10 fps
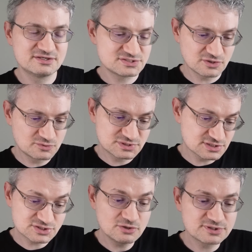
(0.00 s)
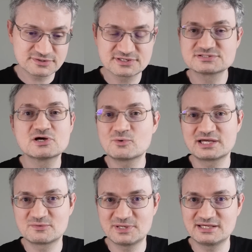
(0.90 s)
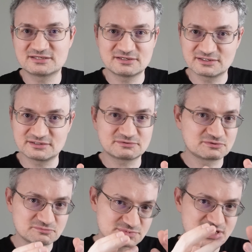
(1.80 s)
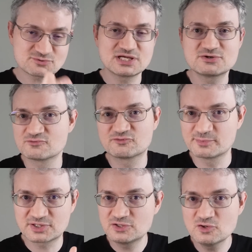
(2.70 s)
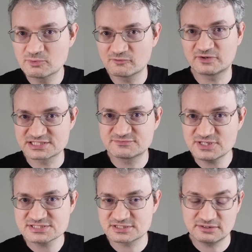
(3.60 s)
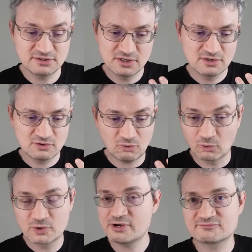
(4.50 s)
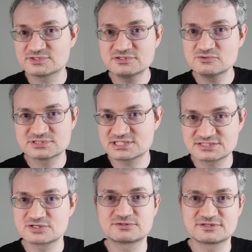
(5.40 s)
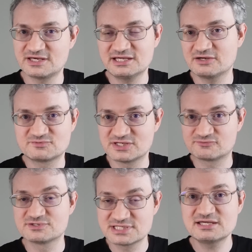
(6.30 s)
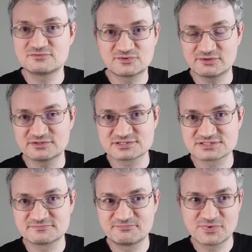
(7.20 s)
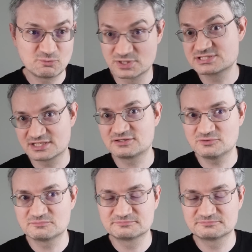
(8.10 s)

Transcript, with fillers: So to show that there's no way to make a tetrahedron from a cube or vice versa, all you have to do is to show that they have different Dehn invariants, which they do.